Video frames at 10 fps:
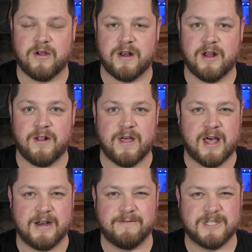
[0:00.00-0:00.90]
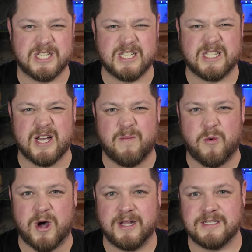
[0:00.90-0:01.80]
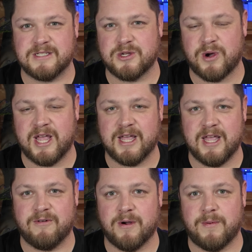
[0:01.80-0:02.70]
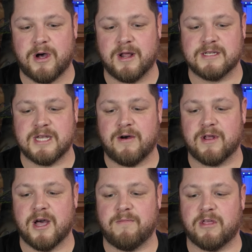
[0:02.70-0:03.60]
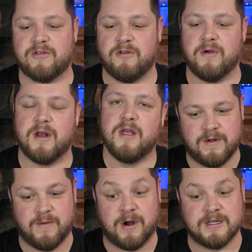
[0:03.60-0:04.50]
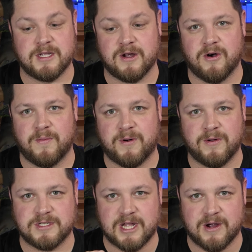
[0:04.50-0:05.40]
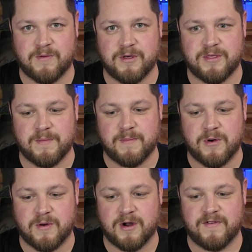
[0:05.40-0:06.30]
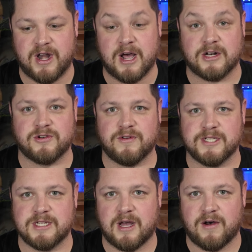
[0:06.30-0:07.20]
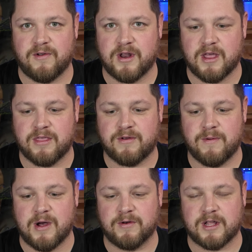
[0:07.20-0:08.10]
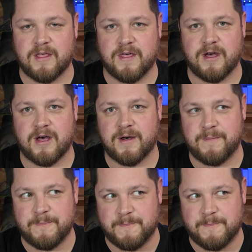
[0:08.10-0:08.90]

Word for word: could hear that somewhat twangy robotic sound coming through it, whereas the GoPro stuck with more of a natural sound throughout the